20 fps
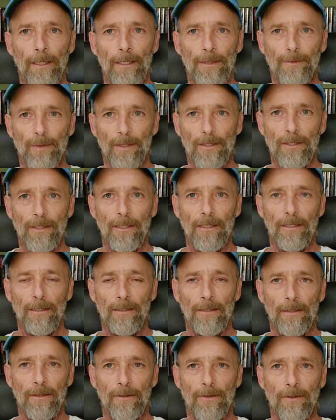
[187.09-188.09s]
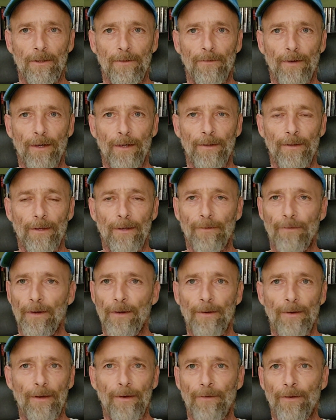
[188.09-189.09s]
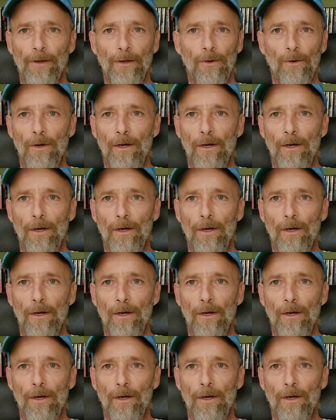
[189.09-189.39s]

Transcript: especially, if I go